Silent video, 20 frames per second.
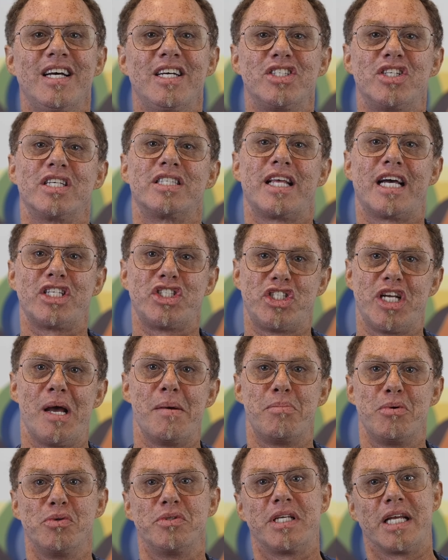Just like
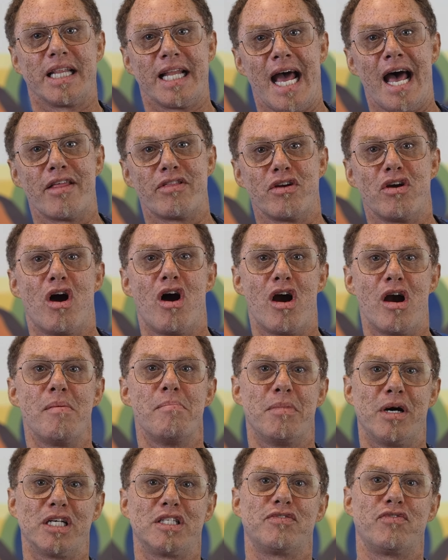shampoos that lather are a
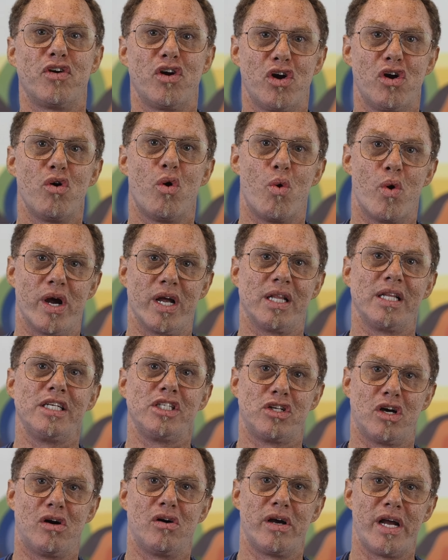must for her oily, dull